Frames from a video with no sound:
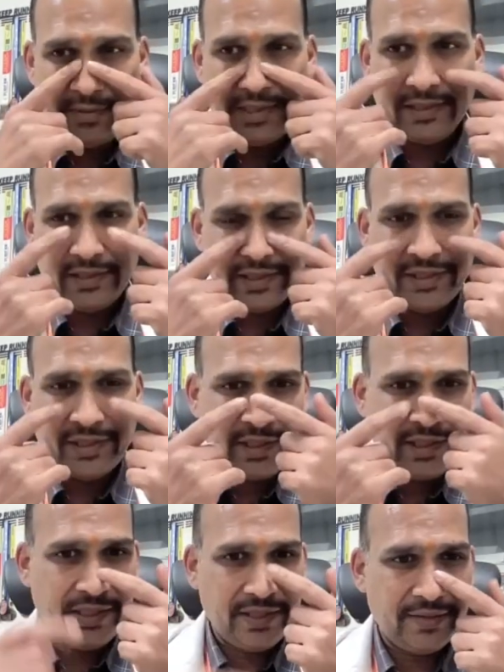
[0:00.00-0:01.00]
ulceration
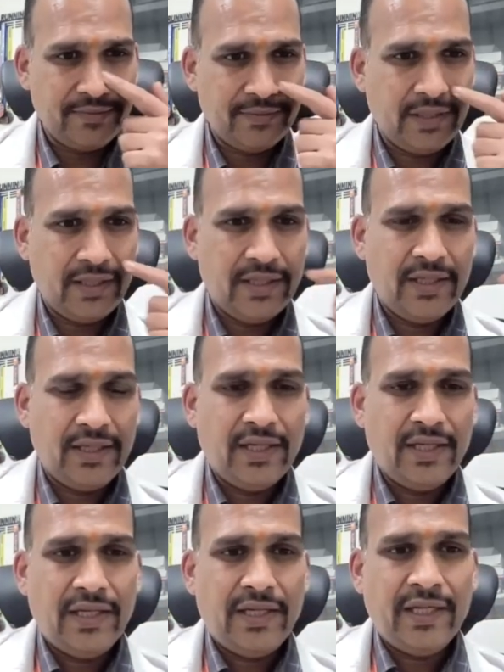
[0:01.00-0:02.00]
here,
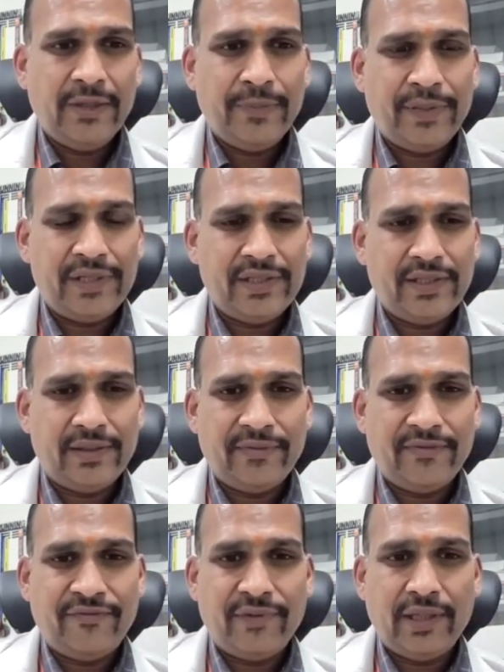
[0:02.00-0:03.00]
ear pressure,
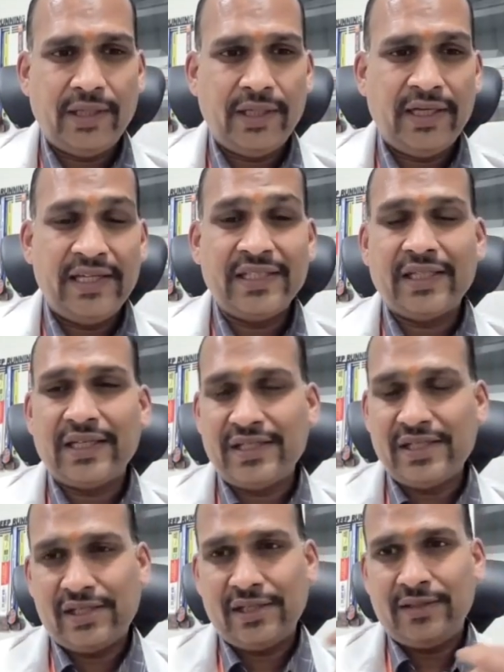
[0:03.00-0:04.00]
nasal
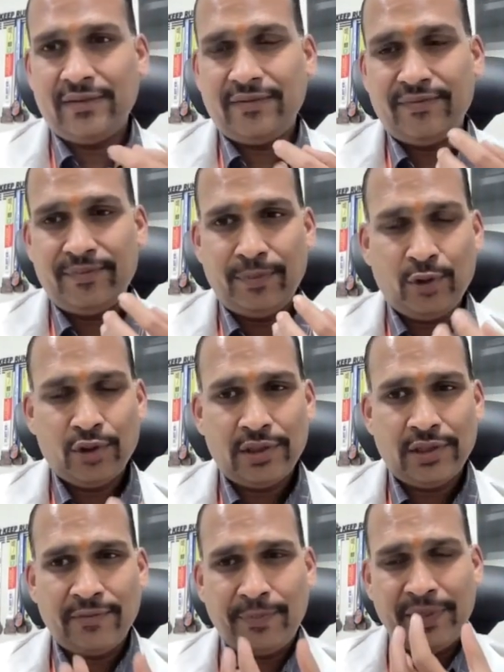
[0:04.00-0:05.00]
congestion, because it
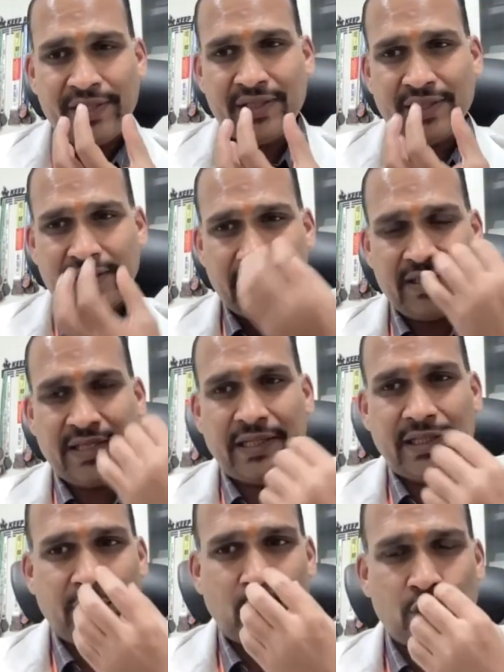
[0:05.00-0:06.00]
will pressure inside
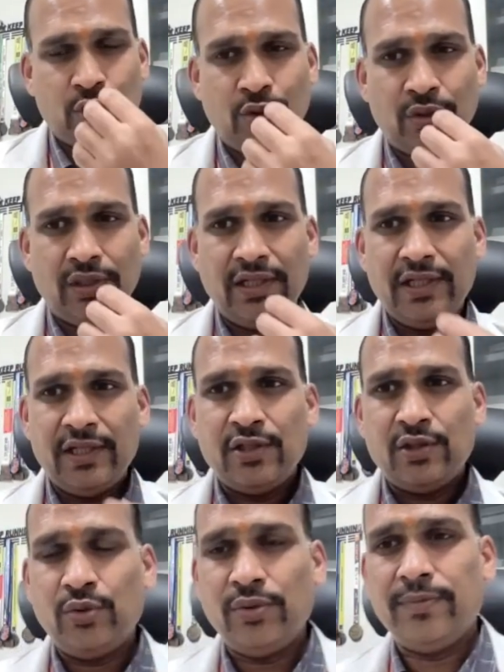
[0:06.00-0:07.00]
the nose, no,
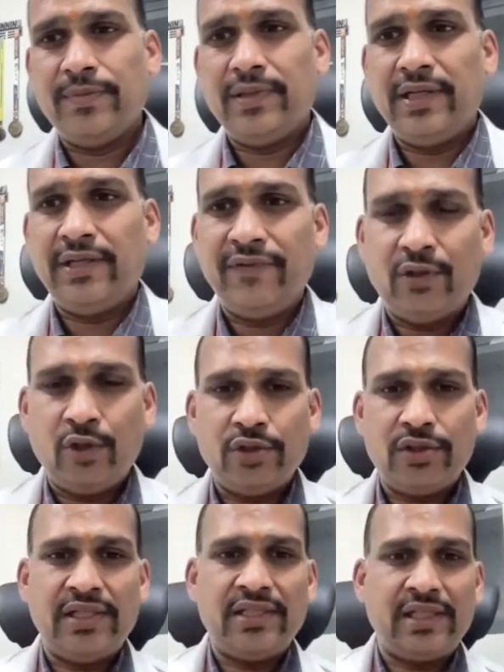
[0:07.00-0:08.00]
so it will
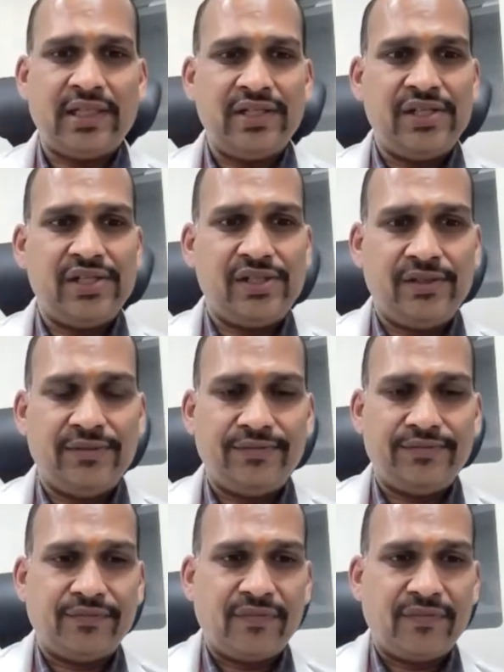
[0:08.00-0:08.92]
cause nasal congestion,